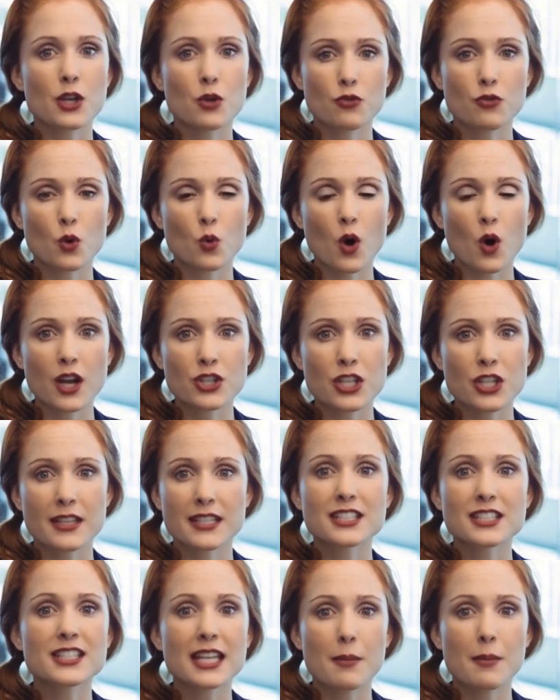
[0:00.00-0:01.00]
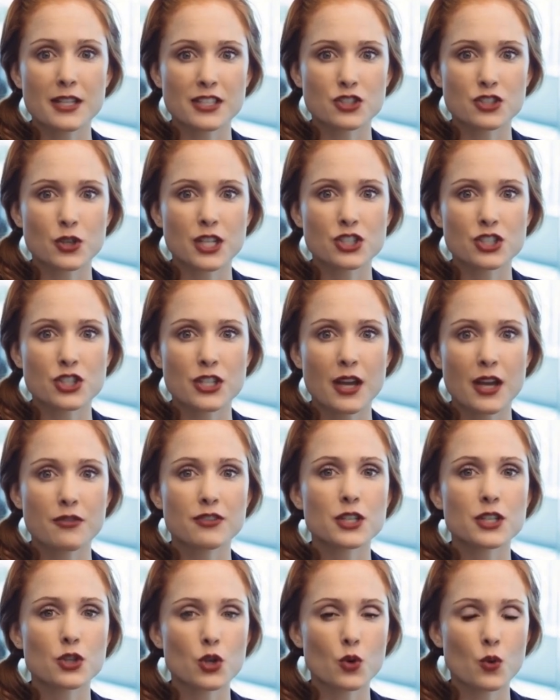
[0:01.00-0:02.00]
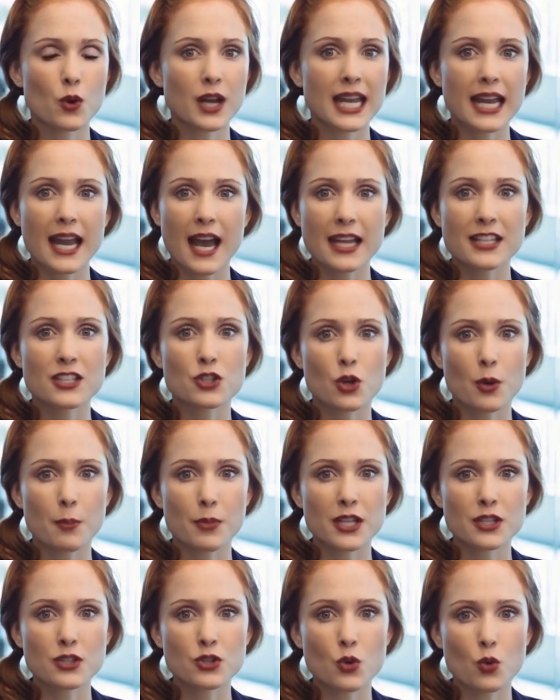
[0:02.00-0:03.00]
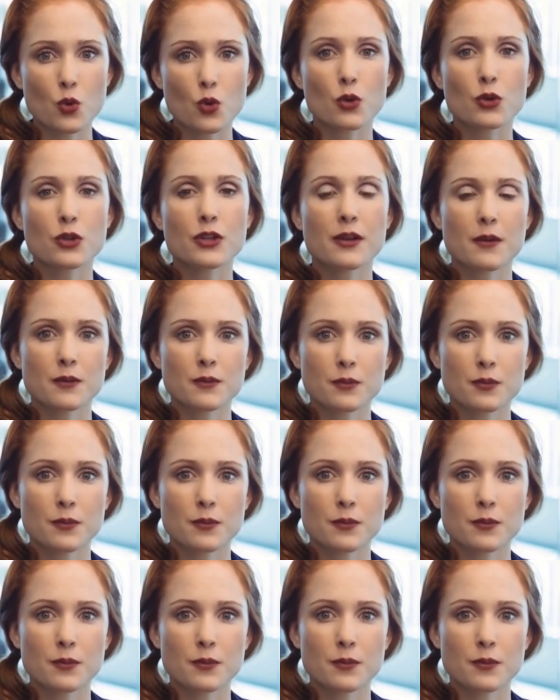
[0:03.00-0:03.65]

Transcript: you for watching this demonstration of the new AI scripting tools.